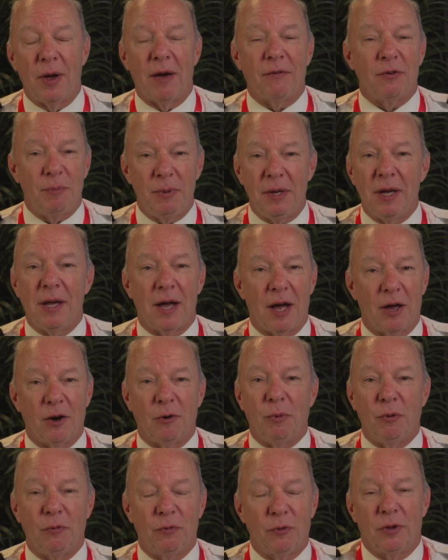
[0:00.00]
have to be
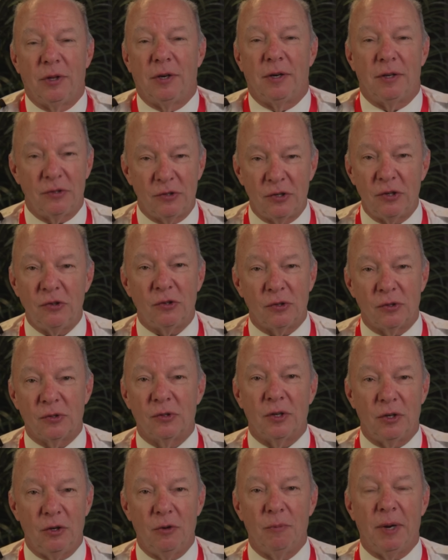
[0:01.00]
accountable for the decisions
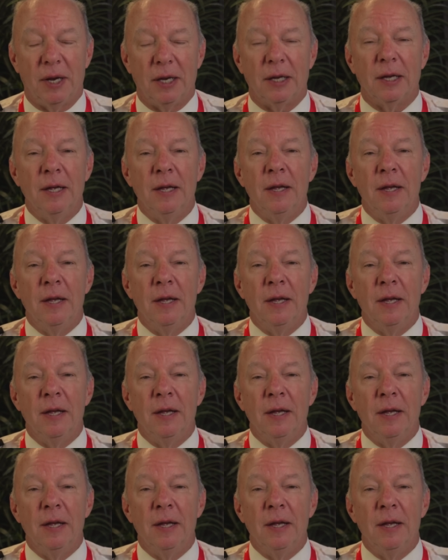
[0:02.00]
that you make.